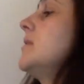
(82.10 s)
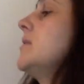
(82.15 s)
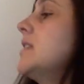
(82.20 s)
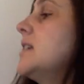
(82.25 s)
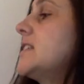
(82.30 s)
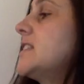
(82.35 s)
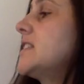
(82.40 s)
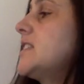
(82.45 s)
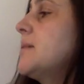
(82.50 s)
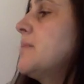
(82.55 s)

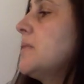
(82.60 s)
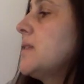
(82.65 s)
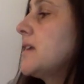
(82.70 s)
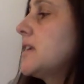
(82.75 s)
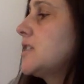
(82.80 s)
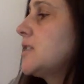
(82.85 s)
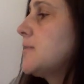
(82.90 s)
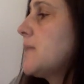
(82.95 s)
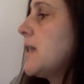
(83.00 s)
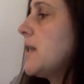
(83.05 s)
The
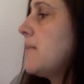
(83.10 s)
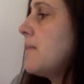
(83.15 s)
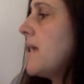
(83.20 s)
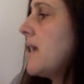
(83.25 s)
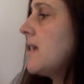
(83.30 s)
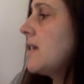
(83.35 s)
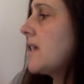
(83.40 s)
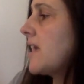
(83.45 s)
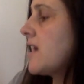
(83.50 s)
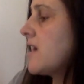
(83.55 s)
siblings met a
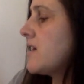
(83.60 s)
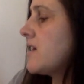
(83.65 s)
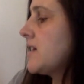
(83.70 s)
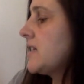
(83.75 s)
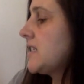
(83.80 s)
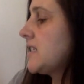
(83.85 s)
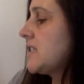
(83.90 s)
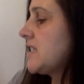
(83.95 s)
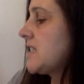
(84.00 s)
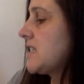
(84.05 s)
man carrying
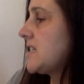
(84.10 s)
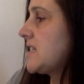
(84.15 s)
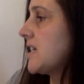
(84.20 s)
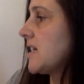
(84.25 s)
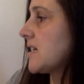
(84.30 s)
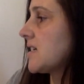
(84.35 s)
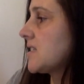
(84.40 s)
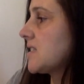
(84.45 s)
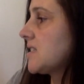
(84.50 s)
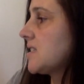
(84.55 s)

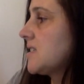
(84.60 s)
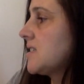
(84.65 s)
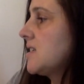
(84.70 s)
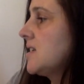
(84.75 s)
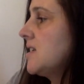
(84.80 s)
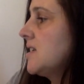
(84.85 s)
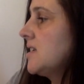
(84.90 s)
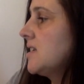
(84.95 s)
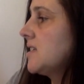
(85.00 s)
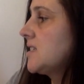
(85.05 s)
sticks.
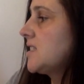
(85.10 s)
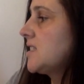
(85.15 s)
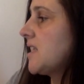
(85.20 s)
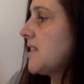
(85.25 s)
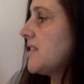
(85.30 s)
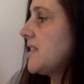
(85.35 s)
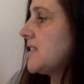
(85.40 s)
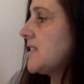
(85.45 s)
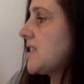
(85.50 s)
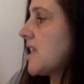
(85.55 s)

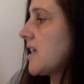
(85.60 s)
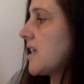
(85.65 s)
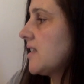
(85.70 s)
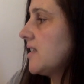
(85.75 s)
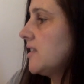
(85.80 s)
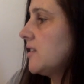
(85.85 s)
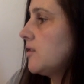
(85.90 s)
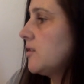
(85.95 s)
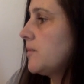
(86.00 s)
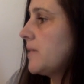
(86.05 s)
Said the second
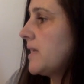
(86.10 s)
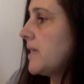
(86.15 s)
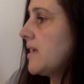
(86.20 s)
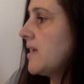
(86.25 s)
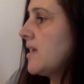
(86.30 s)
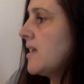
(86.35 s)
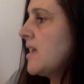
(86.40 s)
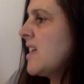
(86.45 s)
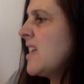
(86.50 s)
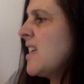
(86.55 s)
little
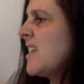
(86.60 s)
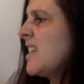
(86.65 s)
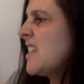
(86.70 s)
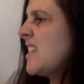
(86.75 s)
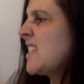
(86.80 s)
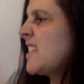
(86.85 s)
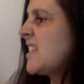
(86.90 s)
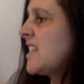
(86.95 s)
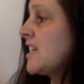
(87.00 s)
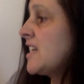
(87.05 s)
pig,
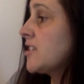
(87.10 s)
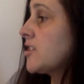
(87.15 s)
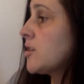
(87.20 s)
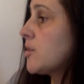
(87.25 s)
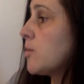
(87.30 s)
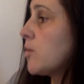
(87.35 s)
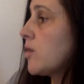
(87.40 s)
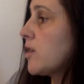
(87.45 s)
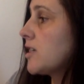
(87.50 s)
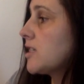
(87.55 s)
"Sticks are
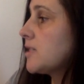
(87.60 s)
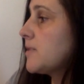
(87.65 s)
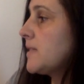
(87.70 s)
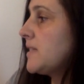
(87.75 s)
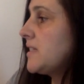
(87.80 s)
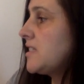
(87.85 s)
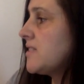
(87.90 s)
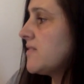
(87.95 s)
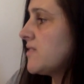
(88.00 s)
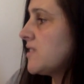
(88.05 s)
more
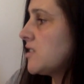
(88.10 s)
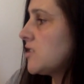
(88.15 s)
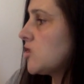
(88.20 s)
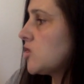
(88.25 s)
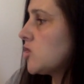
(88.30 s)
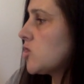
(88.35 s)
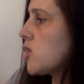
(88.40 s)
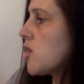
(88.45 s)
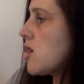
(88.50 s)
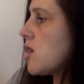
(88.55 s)
expensive than
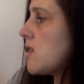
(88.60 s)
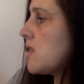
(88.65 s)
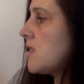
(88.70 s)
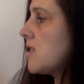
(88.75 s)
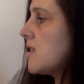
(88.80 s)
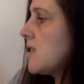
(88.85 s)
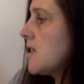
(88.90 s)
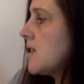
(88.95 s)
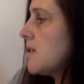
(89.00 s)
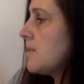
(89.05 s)
straw,
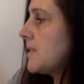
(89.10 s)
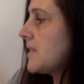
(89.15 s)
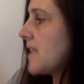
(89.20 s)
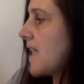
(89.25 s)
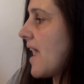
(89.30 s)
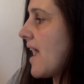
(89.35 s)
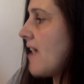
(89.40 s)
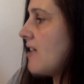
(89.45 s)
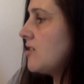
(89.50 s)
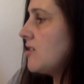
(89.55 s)
but the
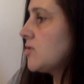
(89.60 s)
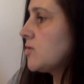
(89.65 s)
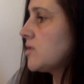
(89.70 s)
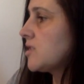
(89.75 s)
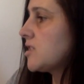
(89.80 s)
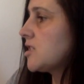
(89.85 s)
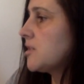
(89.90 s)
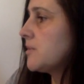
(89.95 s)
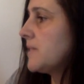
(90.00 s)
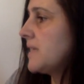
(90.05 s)
house will
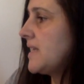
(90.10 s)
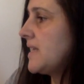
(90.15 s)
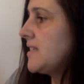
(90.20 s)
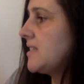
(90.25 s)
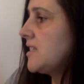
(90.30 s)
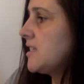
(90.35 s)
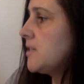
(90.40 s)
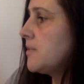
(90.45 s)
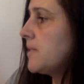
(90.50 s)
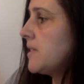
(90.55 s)
still be
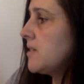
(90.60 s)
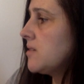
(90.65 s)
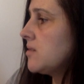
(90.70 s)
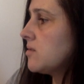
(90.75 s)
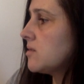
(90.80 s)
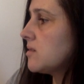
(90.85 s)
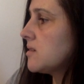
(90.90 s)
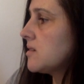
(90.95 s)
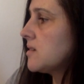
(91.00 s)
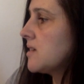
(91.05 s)
easy to
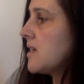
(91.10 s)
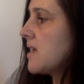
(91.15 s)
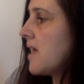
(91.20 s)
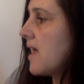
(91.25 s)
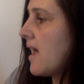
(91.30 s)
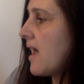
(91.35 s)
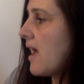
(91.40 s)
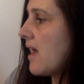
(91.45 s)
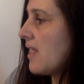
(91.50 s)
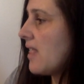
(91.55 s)
build.
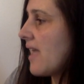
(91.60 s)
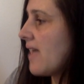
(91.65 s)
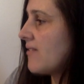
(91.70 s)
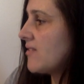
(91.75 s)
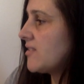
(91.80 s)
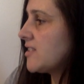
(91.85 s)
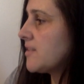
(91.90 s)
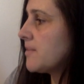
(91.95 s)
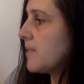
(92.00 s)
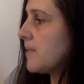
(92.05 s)
I'll have
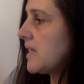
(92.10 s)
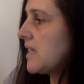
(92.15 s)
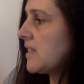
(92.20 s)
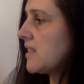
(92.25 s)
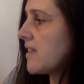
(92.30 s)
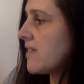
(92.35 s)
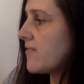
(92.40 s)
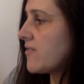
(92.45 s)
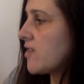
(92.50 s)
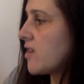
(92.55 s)
some money
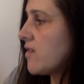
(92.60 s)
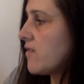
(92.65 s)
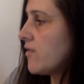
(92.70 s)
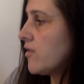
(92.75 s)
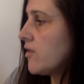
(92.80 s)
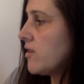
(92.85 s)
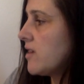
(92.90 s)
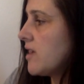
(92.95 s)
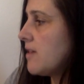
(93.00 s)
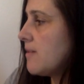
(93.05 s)
left
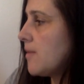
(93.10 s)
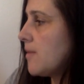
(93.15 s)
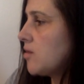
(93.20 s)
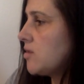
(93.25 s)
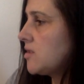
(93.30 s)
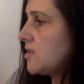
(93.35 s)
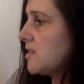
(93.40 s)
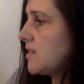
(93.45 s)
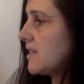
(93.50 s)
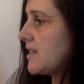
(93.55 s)
over and
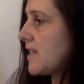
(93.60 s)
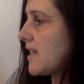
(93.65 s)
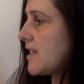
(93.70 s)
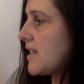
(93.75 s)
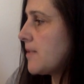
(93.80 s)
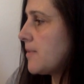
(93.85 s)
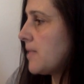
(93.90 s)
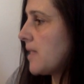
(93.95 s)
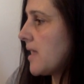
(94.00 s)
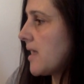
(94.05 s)
most of the day
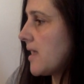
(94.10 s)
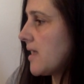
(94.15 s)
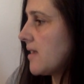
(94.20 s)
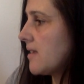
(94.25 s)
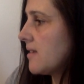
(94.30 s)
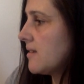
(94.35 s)
to play."